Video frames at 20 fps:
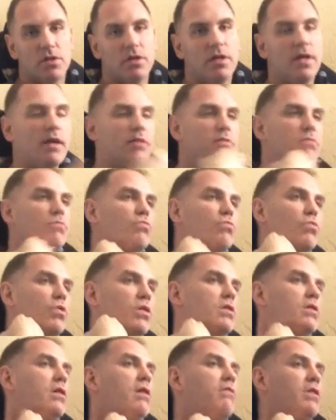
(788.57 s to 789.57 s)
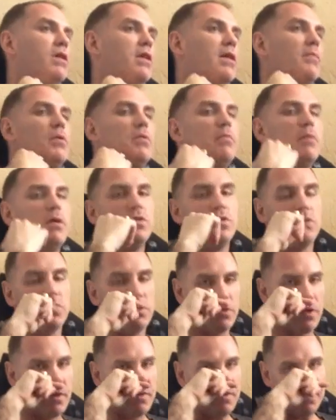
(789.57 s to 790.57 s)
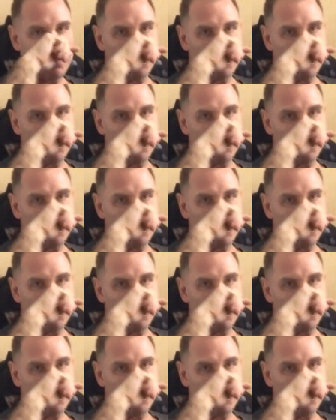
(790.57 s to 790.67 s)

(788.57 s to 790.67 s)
He has one every couple of months or so.